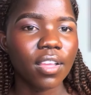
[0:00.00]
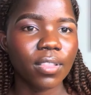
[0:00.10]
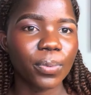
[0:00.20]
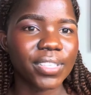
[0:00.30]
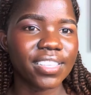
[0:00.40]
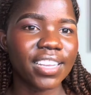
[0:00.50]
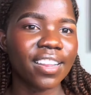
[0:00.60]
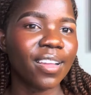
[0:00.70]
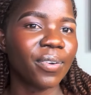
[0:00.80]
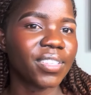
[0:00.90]
there was that
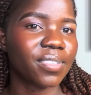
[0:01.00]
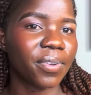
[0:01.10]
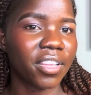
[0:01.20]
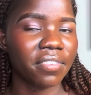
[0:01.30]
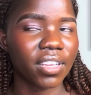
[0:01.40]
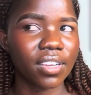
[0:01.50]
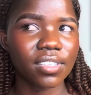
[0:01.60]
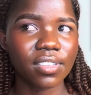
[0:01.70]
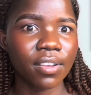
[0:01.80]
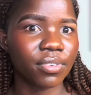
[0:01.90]
allowance they were giving
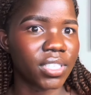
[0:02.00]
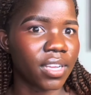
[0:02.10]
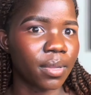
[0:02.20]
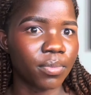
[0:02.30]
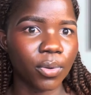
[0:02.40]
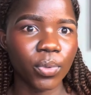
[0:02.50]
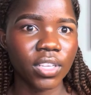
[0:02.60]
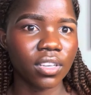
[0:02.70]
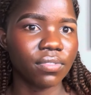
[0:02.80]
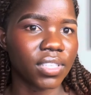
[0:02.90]
us every time, the
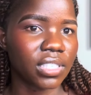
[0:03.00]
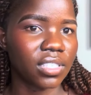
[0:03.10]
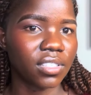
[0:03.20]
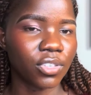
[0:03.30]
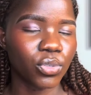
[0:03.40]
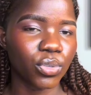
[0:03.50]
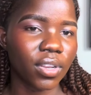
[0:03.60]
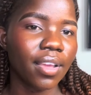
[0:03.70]
weekly facilitation.